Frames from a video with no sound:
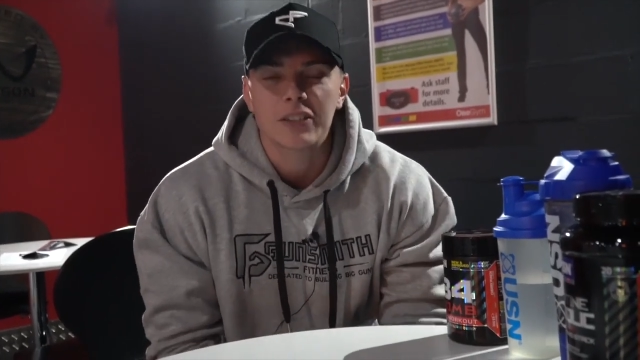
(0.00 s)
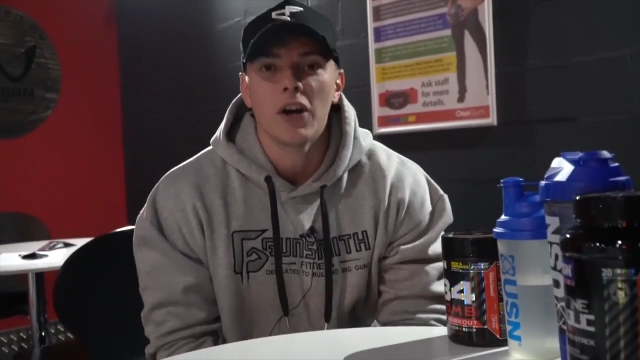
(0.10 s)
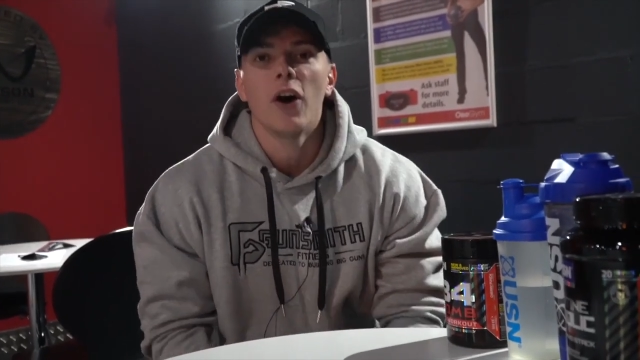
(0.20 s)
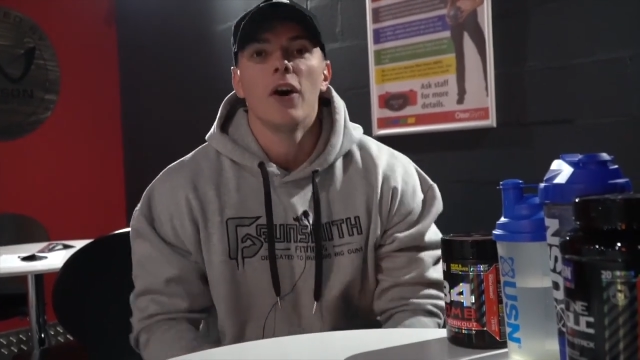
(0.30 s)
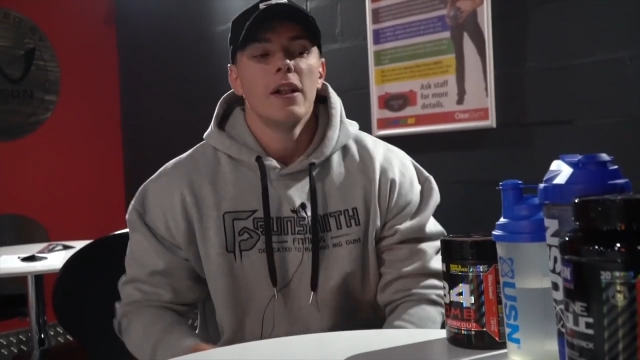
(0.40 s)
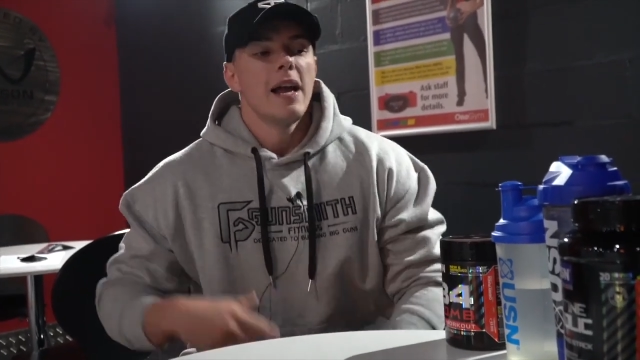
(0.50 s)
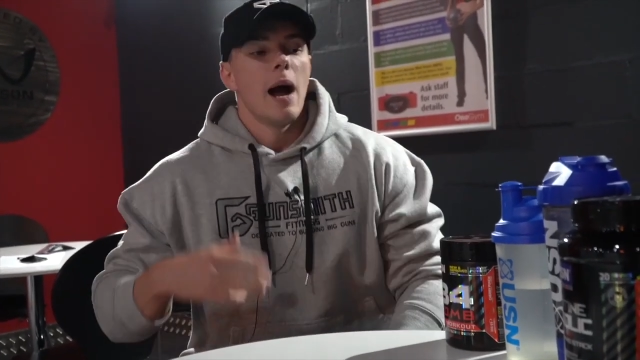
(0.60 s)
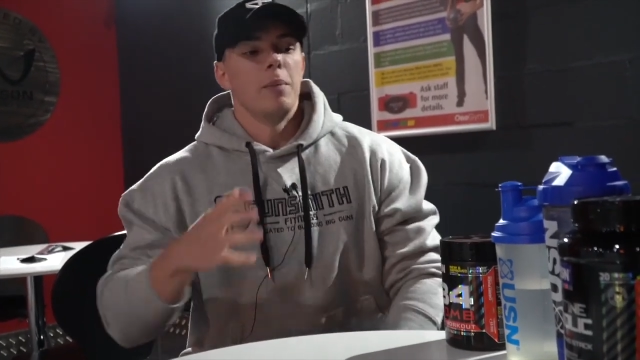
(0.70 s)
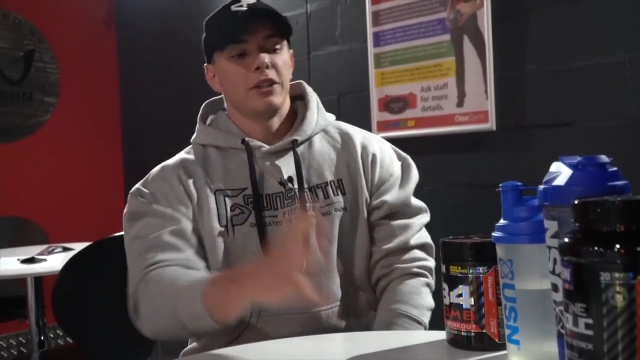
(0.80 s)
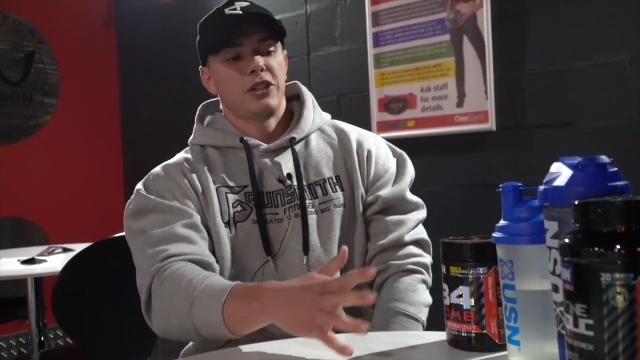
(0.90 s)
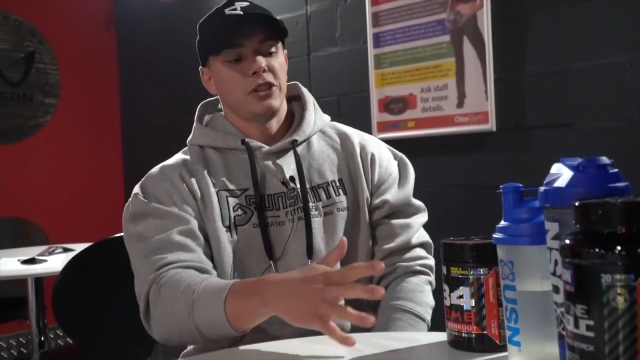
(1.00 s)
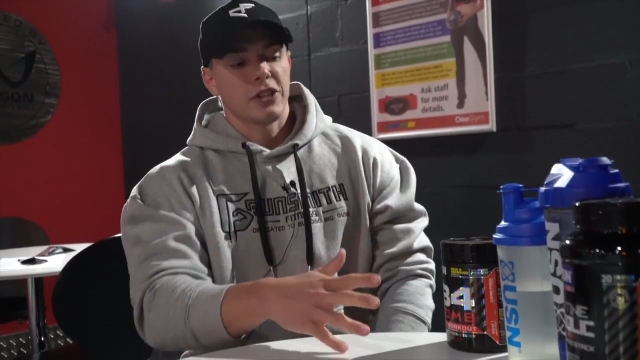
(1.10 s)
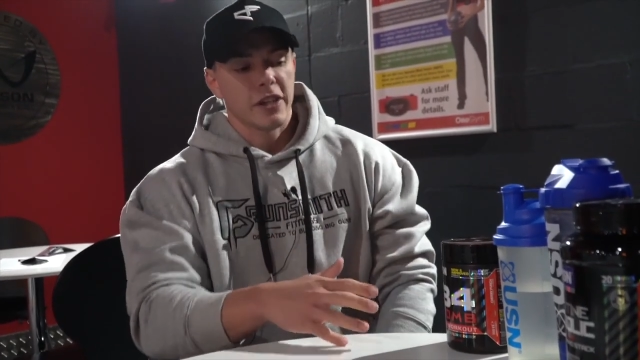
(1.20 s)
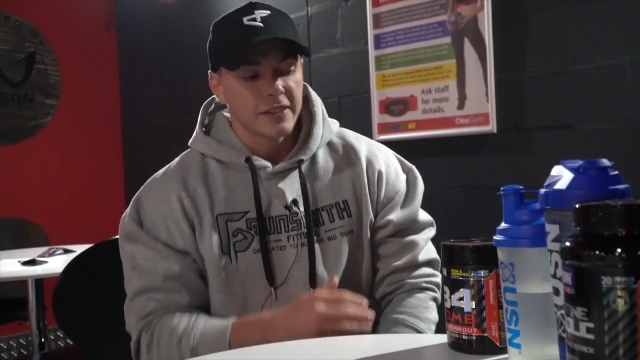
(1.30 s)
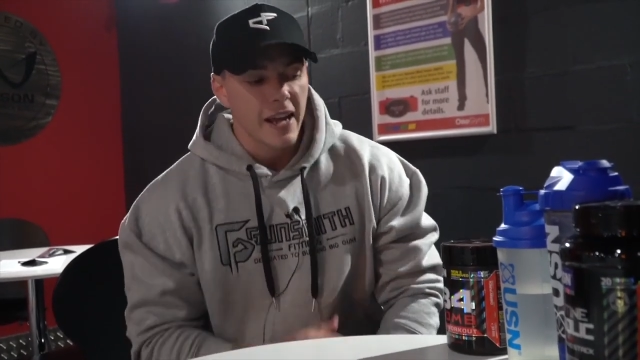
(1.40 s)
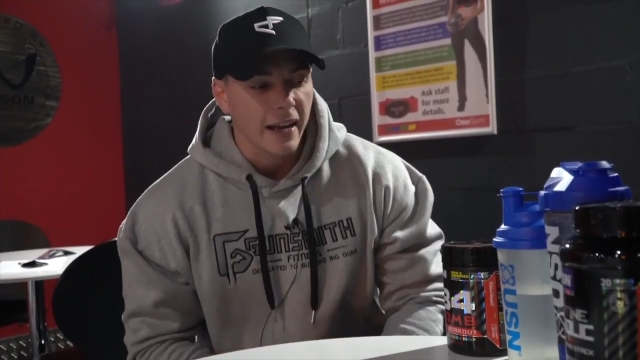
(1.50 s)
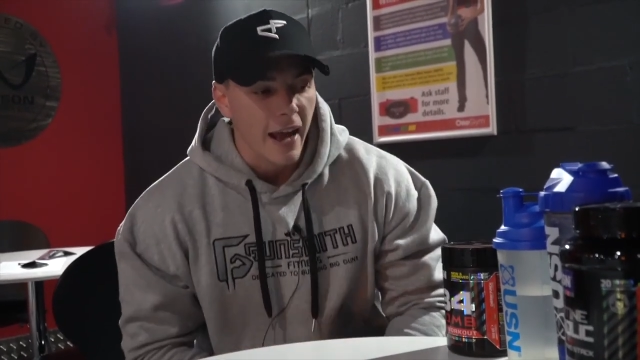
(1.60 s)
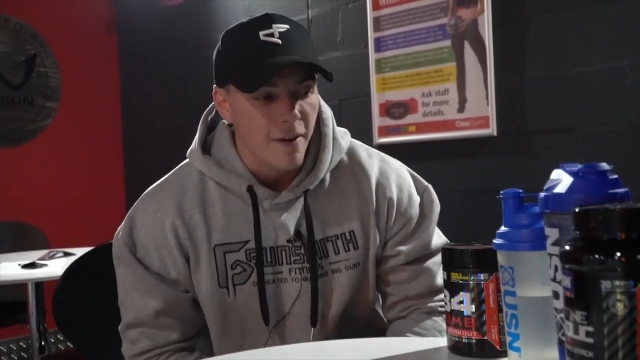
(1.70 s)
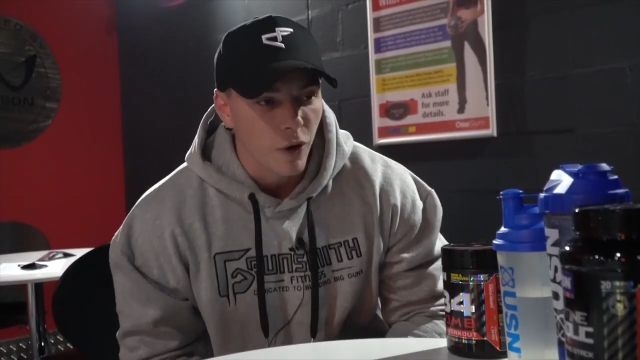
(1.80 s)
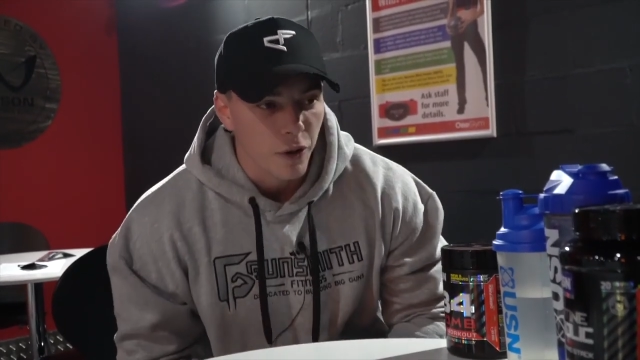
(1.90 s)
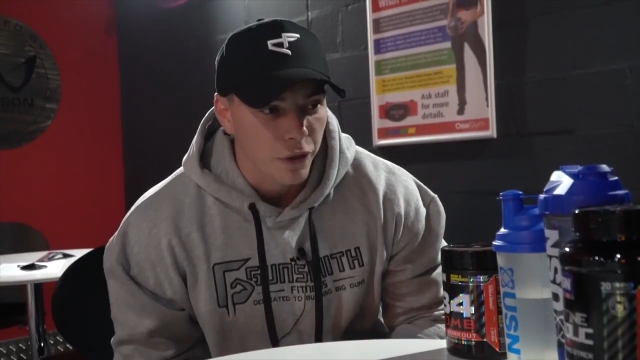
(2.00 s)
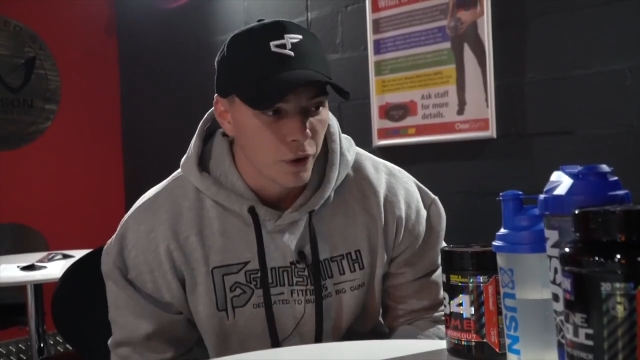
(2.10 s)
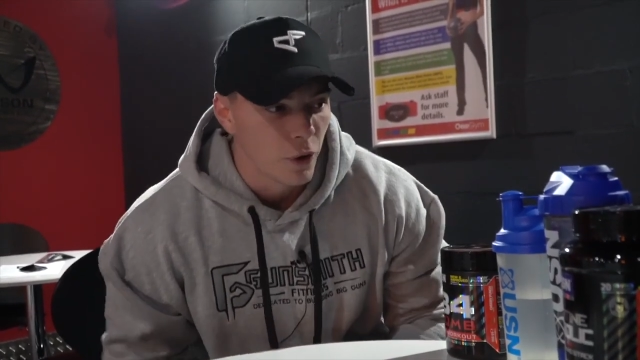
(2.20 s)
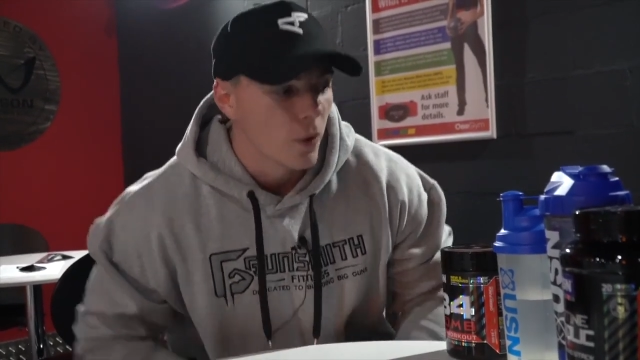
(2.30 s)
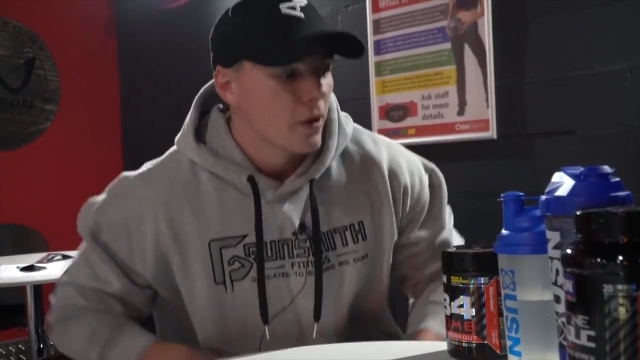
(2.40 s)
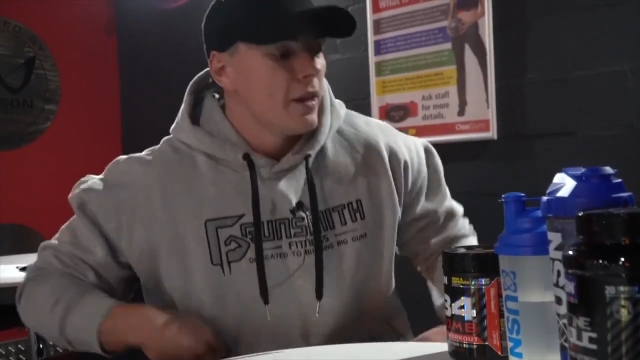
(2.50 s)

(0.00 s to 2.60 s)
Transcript: So I'm literally just gonna take everyone through